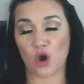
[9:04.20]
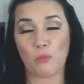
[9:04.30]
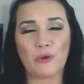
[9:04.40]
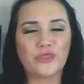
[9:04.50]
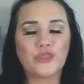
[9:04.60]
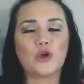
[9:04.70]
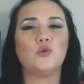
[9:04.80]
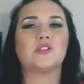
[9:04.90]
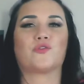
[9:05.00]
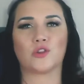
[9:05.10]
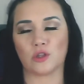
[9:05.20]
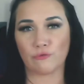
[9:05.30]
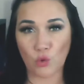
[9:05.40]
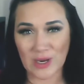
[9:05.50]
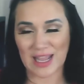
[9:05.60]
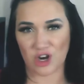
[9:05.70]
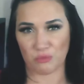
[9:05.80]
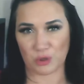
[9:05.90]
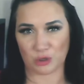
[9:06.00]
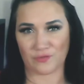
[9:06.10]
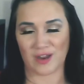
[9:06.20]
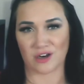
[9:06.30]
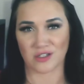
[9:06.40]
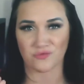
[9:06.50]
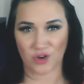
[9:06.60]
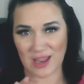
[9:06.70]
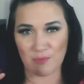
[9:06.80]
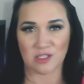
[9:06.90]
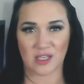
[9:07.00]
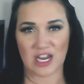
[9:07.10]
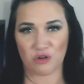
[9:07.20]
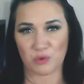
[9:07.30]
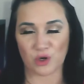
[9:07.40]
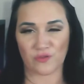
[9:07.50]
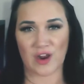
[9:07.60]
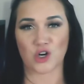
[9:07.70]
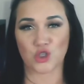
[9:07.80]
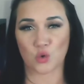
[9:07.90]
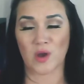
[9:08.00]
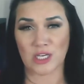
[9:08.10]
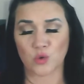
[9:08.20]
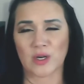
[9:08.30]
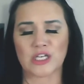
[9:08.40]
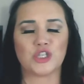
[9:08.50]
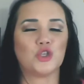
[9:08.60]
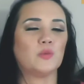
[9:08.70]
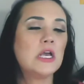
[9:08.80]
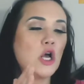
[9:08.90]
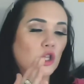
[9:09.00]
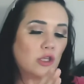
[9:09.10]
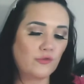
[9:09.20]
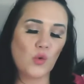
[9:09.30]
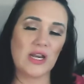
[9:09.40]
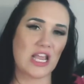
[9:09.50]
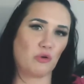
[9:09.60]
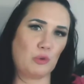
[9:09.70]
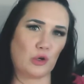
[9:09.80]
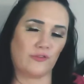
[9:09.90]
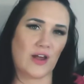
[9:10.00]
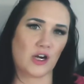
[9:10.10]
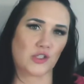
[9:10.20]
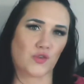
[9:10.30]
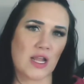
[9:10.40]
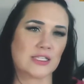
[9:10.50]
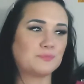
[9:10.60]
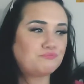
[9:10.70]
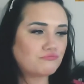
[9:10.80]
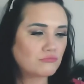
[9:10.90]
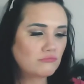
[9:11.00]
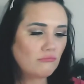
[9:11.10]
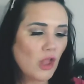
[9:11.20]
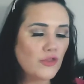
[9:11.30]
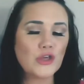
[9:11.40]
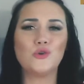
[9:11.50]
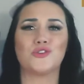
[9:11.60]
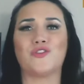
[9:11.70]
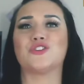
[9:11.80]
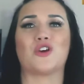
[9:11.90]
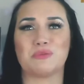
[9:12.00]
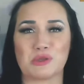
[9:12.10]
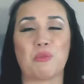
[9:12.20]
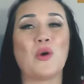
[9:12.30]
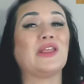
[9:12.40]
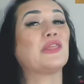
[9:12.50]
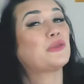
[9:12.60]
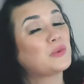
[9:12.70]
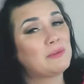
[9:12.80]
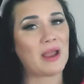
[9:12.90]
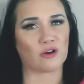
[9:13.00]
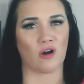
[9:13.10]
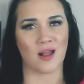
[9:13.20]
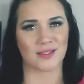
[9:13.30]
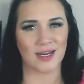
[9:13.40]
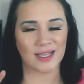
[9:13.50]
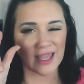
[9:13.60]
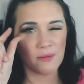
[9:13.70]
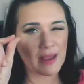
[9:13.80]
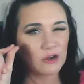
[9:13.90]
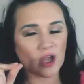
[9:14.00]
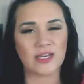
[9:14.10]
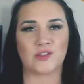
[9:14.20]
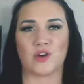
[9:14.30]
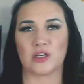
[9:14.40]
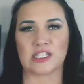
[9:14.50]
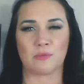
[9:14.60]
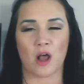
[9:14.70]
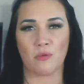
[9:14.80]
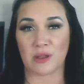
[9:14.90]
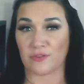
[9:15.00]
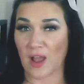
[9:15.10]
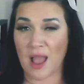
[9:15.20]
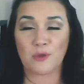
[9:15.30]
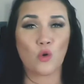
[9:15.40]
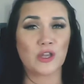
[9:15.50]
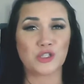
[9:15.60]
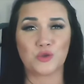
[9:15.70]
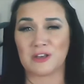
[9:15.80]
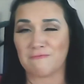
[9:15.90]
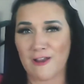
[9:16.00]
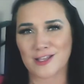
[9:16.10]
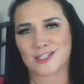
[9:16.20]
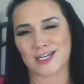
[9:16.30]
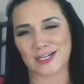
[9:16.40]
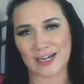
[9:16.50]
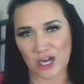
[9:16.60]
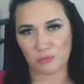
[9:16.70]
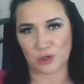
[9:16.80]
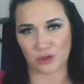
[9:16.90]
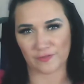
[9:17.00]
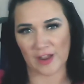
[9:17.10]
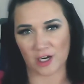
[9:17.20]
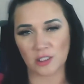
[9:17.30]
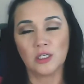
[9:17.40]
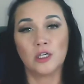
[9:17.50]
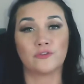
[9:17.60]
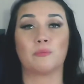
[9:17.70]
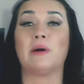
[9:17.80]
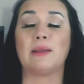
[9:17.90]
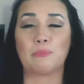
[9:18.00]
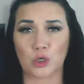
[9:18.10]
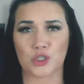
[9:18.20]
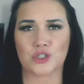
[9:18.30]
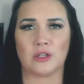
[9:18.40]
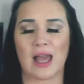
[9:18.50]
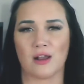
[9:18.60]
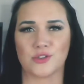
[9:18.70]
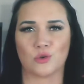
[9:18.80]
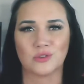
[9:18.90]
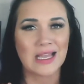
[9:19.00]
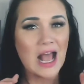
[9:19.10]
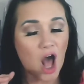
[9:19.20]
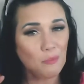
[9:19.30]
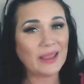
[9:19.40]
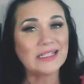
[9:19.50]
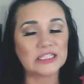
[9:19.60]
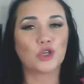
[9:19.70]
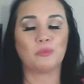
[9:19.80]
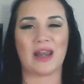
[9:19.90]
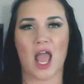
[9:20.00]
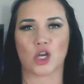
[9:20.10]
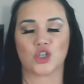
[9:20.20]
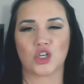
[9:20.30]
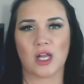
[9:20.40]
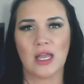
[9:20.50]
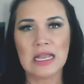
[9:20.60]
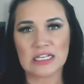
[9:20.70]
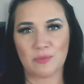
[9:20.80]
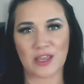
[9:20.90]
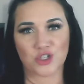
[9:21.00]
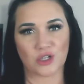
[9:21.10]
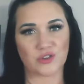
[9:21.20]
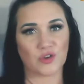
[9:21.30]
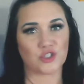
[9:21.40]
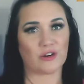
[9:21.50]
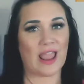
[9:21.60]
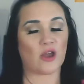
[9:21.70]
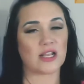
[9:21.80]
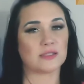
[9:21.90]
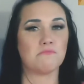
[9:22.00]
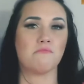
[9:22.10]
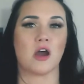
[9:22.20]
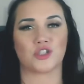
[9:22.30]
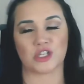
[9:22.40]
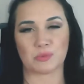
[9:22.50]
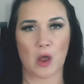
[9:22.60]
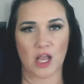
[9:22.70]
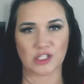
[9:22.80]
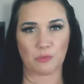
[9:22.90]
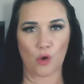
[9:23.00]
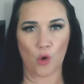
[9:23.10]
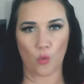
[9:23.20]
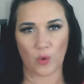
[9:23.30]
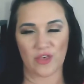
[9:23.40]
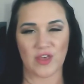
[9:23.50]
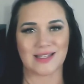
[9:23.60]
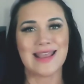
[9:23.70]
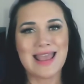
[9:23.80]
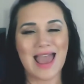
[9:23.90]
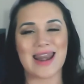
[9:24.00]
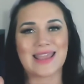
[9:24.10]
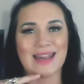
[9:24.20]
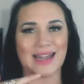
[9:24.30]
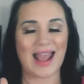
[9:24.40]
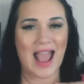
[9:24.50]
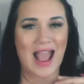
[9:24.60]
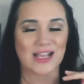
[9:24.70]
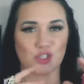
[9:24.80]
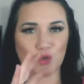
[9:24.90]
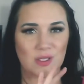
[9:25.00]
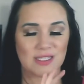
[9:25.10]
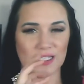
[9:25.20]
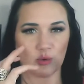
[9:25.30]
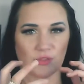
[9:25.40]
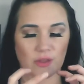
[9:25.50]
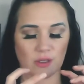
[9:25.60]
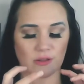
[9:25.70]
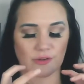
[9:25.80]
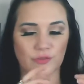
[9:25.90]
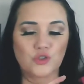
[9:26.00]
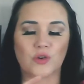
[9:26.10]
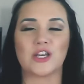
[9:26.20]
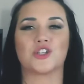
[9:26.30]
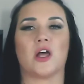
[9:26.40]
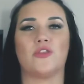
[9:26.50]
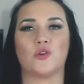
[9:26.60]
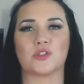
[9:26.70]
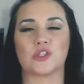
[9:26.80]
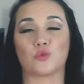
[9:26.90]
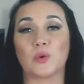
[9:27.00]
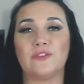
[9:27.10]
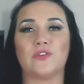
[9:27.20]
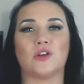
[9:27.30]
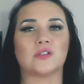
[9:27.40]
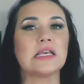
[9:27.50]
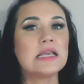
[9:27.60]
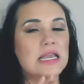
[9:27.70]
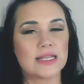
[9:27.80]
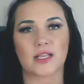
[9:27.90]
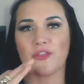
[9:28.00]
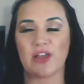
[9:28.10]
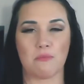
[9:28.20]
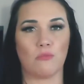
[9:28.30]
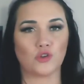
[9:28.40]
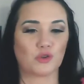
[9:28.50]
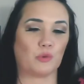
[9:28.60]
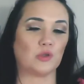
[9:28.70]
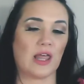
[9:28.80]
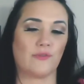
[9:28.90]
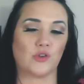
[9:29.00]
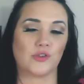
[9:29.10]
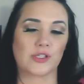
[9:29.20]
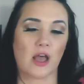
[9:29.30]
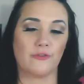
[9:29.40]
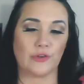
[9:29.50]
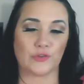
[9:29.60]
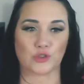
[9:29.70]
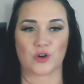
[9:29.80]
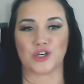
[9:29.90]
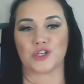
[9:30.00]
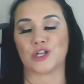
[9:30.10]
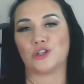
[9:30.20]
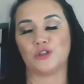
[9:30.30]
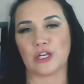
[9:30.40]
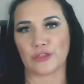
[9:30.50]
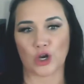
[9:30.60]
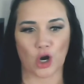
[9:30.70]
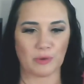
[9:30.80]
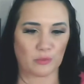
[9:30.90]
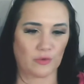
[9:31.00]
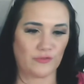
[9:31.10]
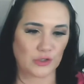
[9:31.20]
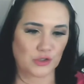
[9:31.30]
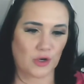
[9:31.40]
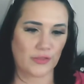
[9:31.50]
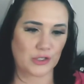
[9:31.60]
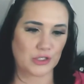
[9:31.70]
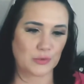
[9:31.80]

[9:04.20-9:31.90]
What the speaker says: But those for the Levoit air purifiers for Amazon Air Purifiers 2022, Levoit air purifiers, friends, those filter up to 0.3 microns. And again, a micron is very small, but if I'm going to invest in an air purifier for my personal household, I'll pay a little bit extra to make sure it's filtering out as much as possible with it. And again, it has, you can see with the filtration on those, the refills, it's got that multiple levels of filtration, including the carbon filter on there too.